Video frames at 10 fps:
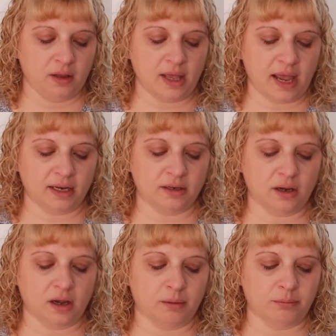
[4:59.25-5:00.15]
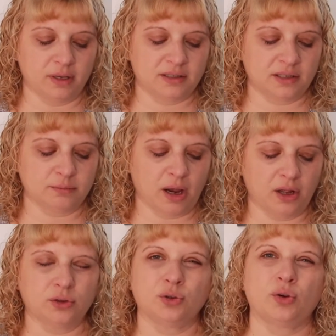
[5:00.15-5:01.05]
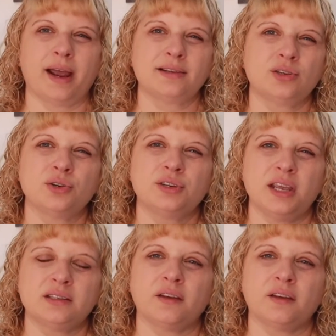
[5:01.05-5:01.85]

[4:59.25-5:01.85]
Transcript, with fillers: that it says milder and grassier taste.